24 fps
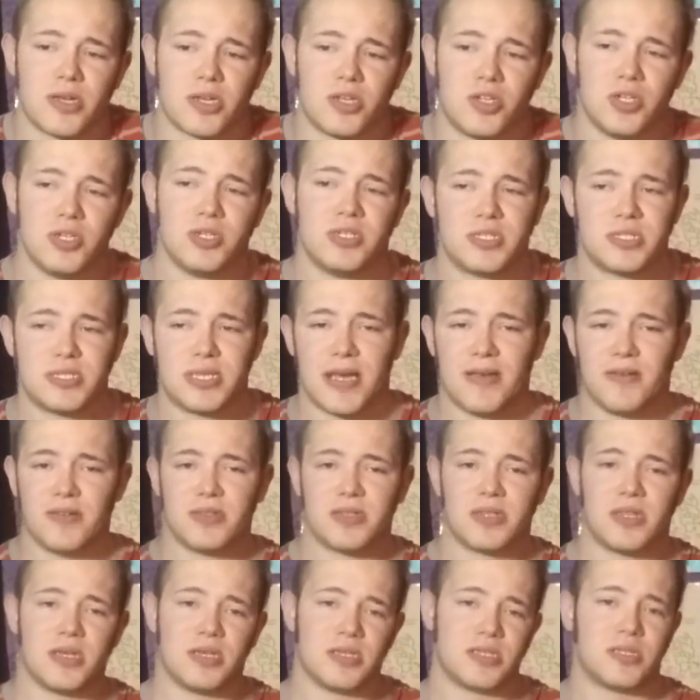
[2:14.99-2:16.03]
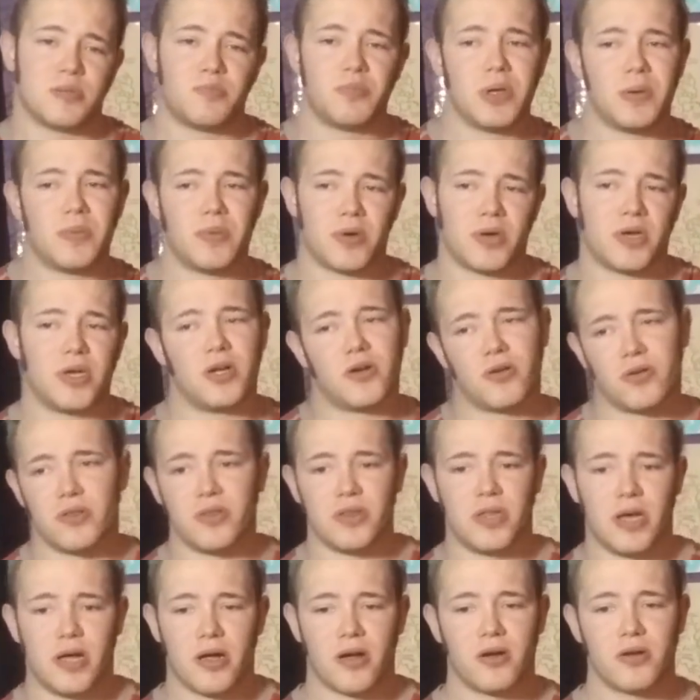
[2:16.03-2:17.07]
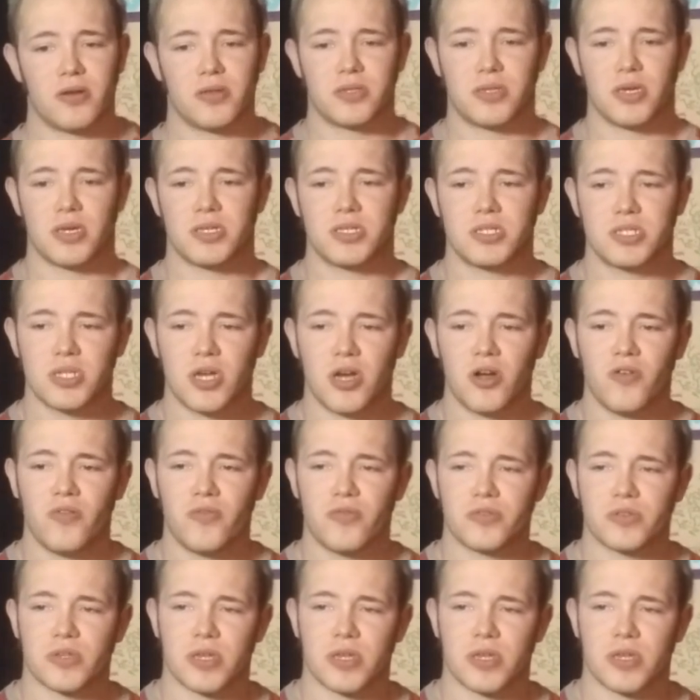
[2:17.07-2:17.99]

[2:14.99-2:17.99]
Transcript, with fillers: Like, she saves things, people here and there, and does stuff.